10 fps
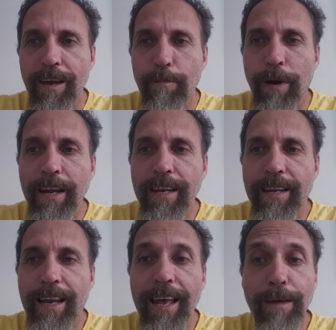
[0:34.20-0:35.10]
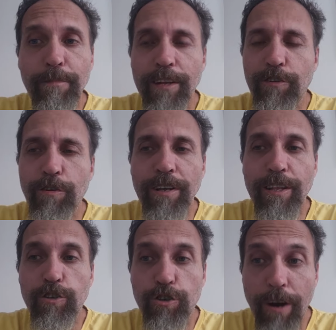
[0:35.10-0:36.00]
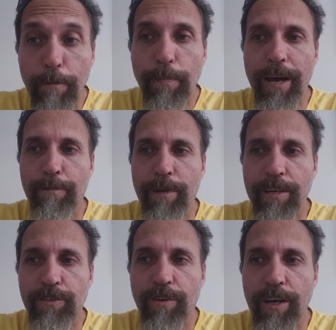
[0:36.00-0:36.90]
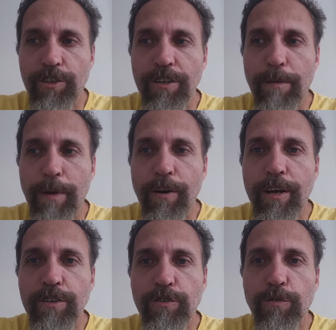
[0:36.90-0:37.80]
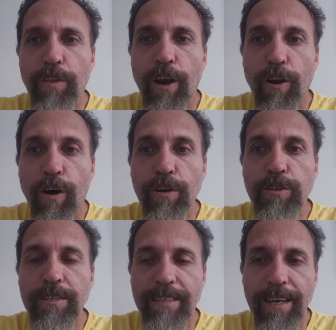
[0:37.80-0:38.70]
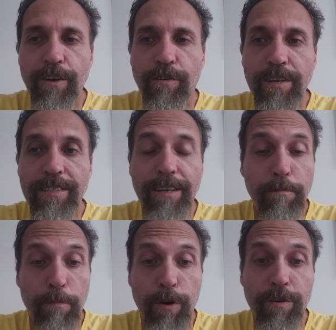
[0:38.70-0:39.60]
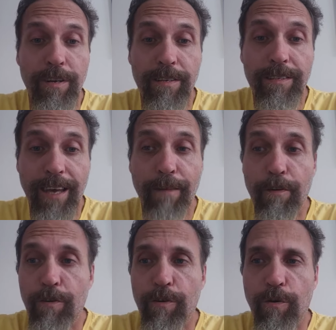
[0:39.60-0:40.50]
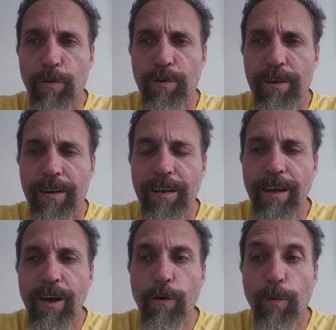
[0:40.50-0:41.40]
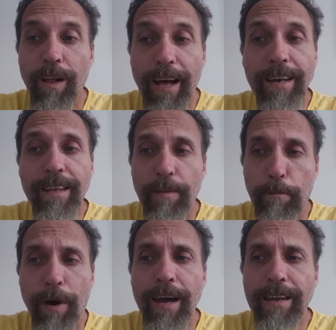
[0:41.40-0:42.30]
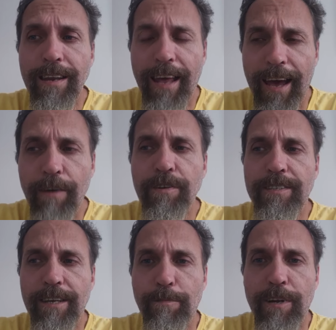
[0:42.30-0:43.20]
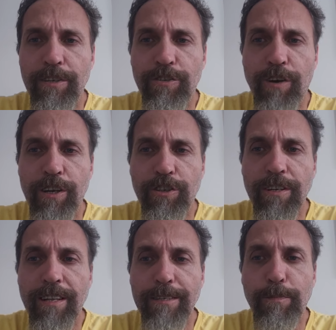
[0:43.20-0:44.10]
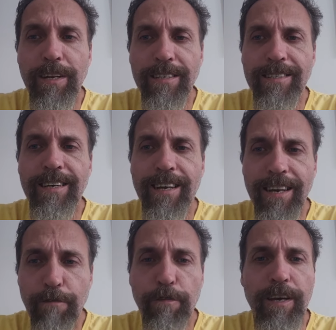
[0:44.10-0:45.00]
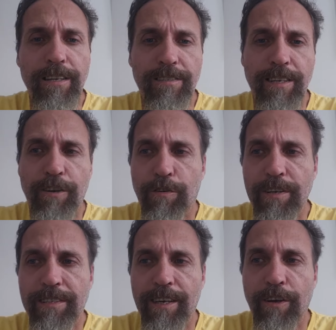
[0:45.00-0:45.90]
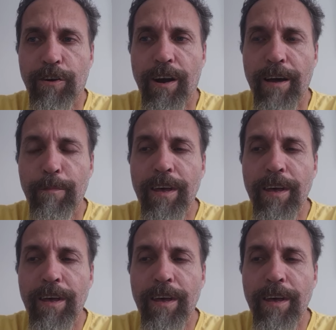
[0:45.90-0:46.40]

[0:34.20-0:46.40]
Biden claimed that during the Trump administration, America saw the largest increase in murders ever recorded, while under the Biden Harris administration, there's been a significant decrease in crime,